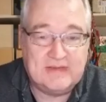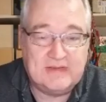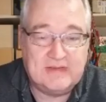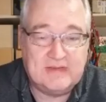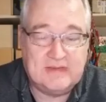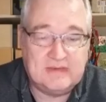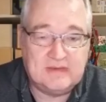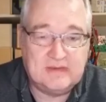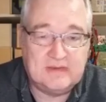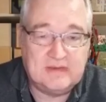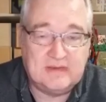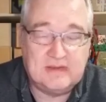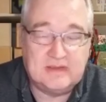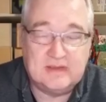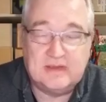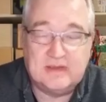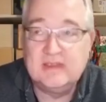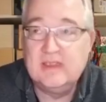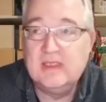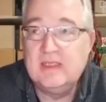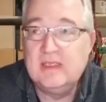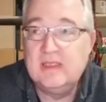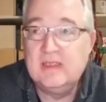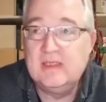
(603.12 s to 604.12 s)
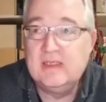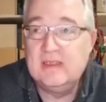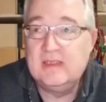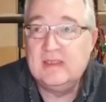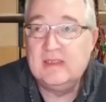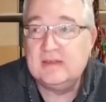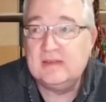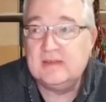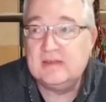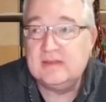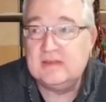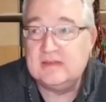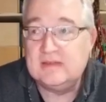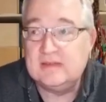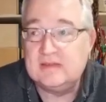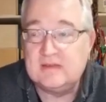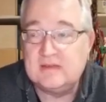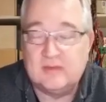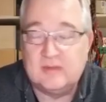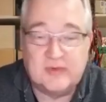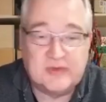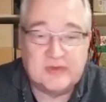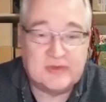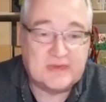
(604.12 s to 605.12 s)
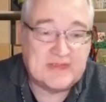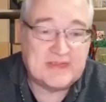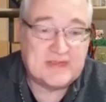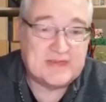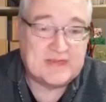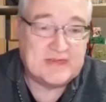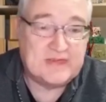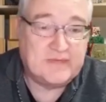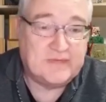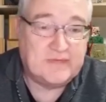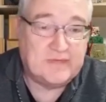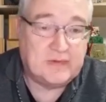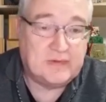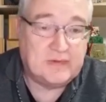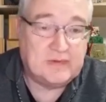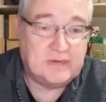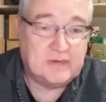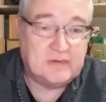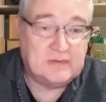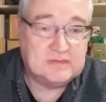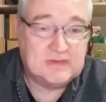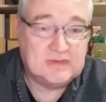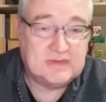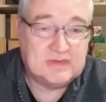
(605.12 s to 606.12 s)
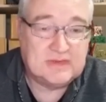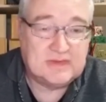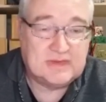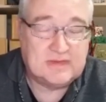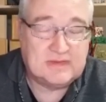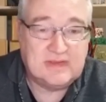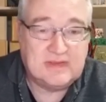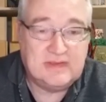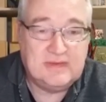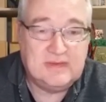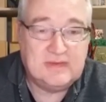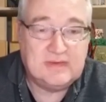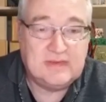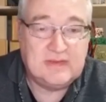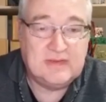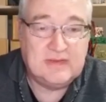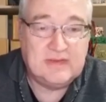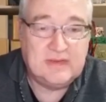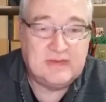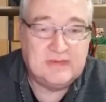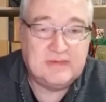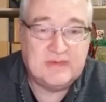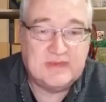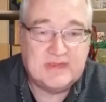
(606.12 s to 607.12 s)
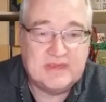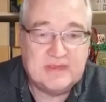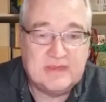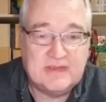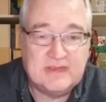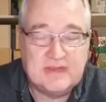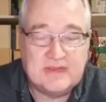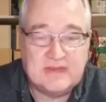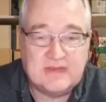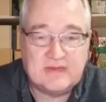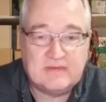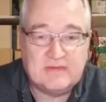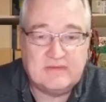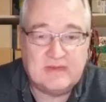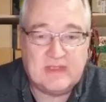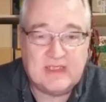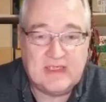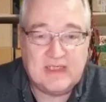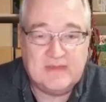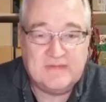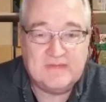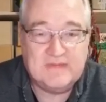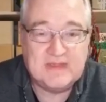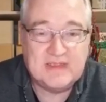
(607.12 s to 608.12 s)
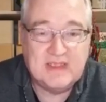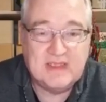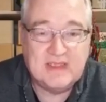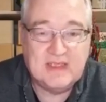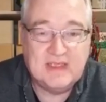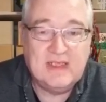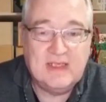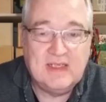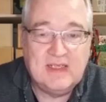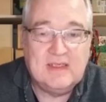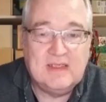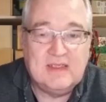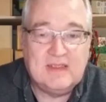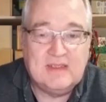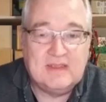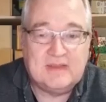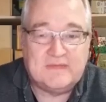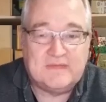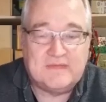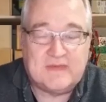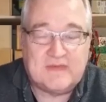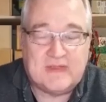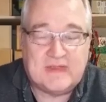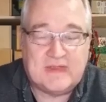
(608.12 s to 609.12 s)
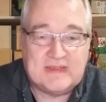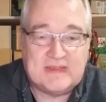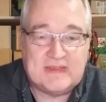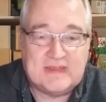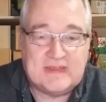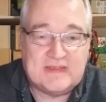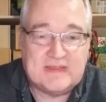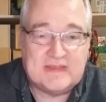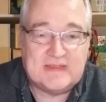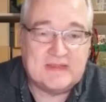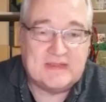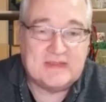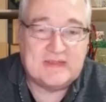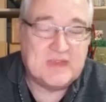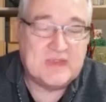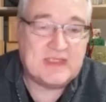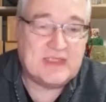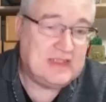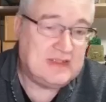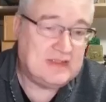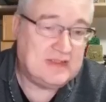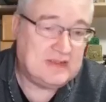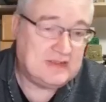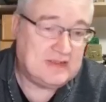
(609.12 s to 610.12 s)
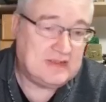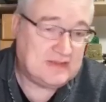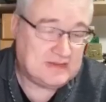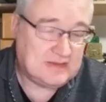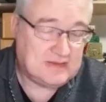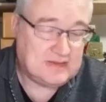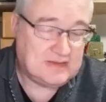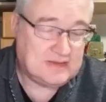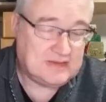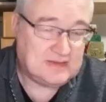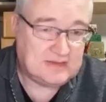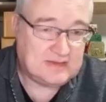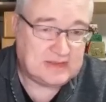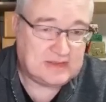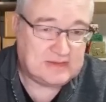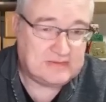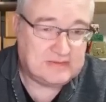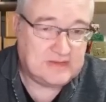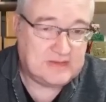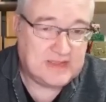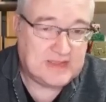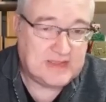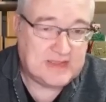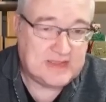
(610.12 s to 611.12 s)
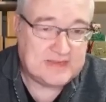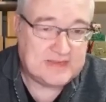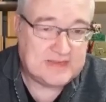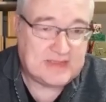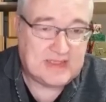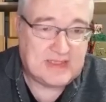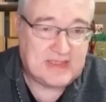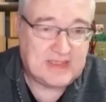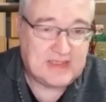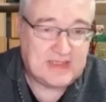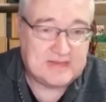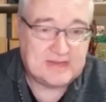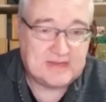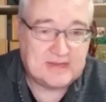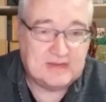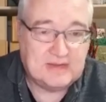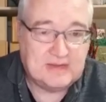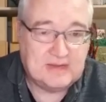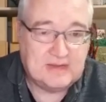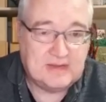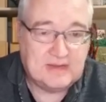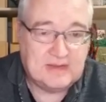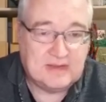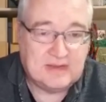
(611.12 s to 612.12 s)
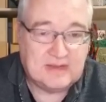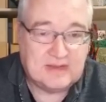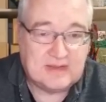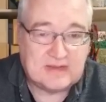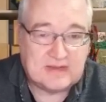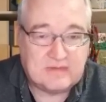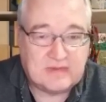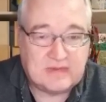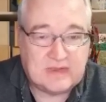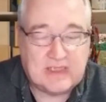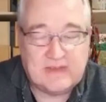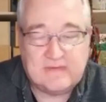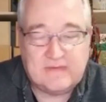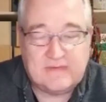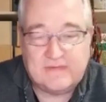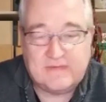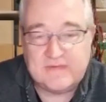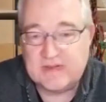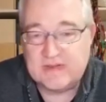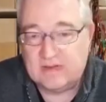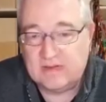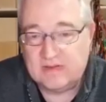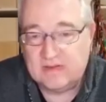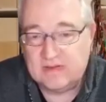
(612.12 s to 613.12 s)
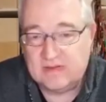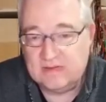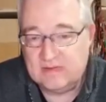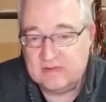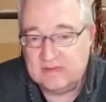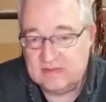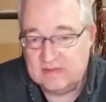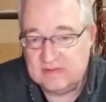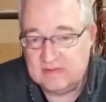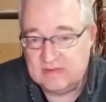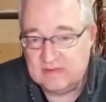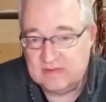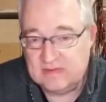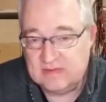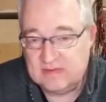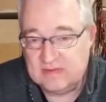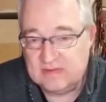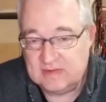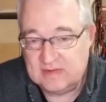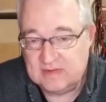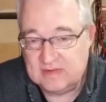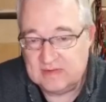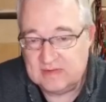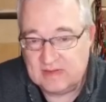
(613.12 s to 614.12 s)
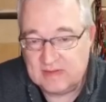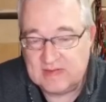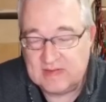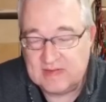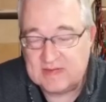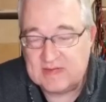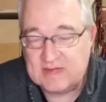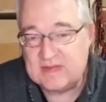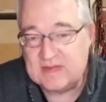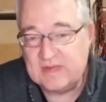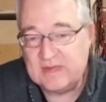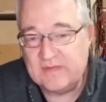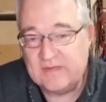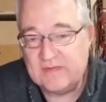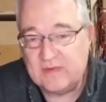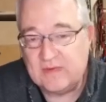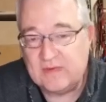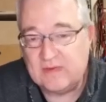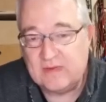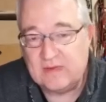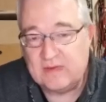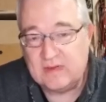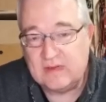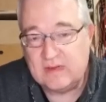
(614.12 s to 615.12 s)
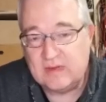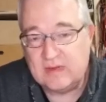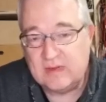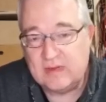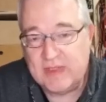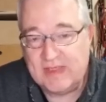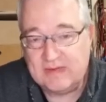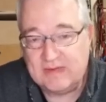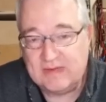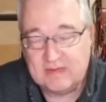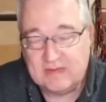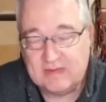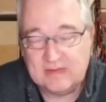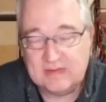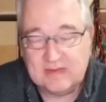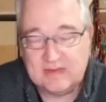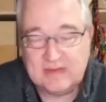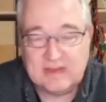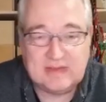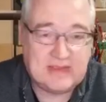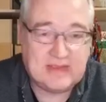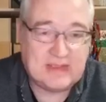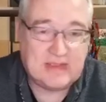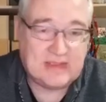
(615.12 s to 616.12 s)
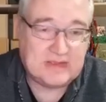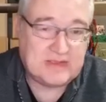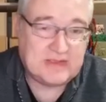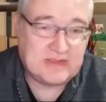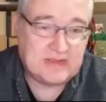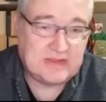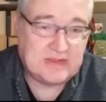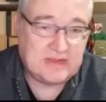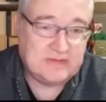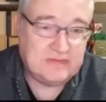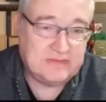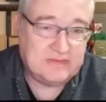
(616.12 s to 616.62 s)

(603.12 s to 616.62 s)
or Commodore 64. So you can use the disk drives, the file systems in GeckOS as disk drives on a C64 or PET attached to